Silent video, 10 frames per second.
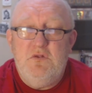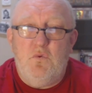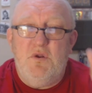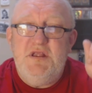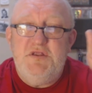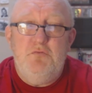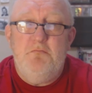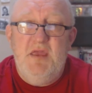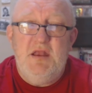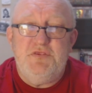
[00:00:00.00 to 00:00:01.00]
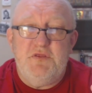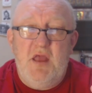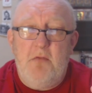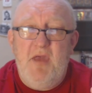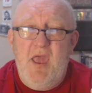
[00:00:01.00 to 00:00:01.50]
22 minutes and
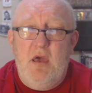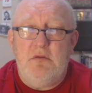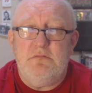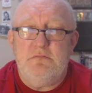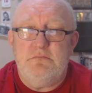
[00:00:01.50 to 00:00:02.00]
I'm out.